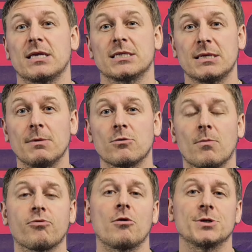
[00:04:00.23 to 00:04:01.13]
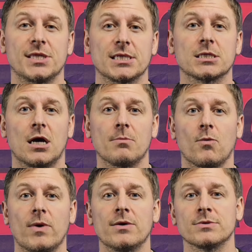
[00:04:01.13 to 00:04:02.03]
a similar approach this time
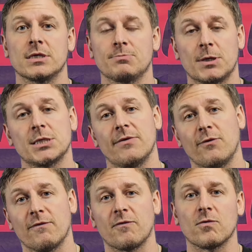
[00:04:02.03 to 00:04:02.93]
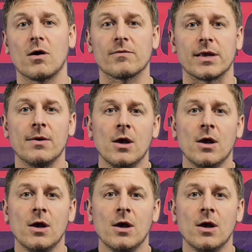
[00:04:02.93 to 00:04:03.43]
around, especially if you're Ferrari.